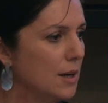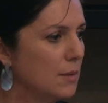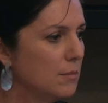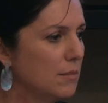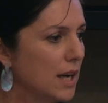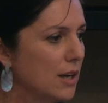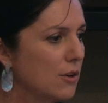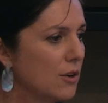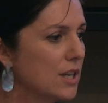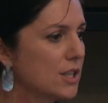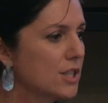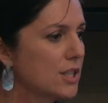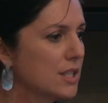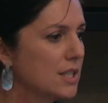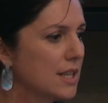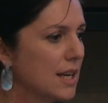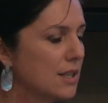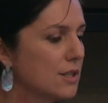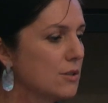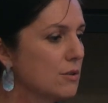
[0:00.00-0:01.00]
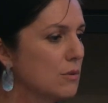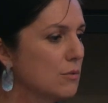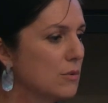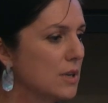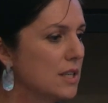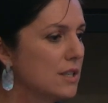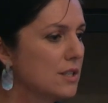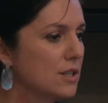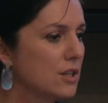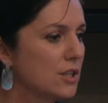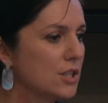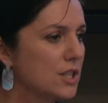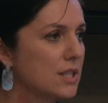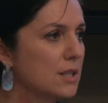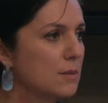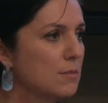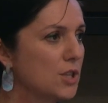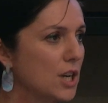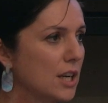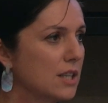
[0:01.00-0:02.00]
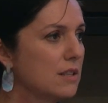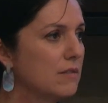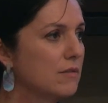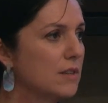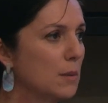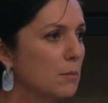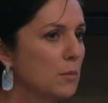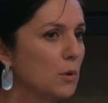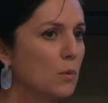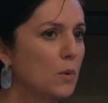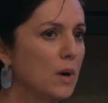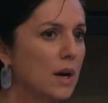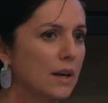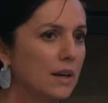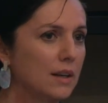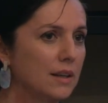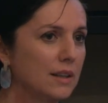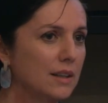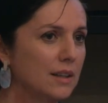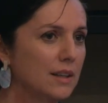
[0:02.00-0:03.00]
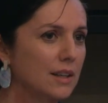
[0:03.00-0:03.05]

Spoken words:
Migration data and research is objective number 1,